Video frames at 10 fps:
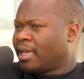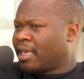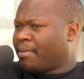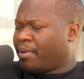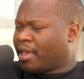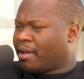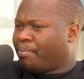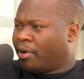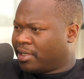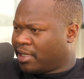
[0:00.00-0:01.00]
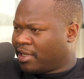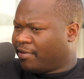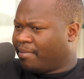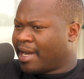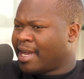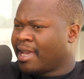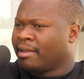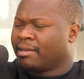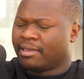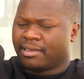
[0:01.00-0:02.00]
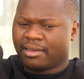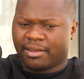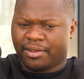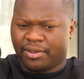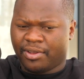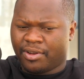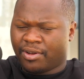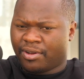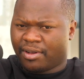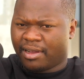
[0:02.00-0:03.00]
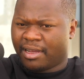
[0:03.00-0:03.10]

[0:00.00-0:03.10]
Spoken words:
keeping a positive mind, you know.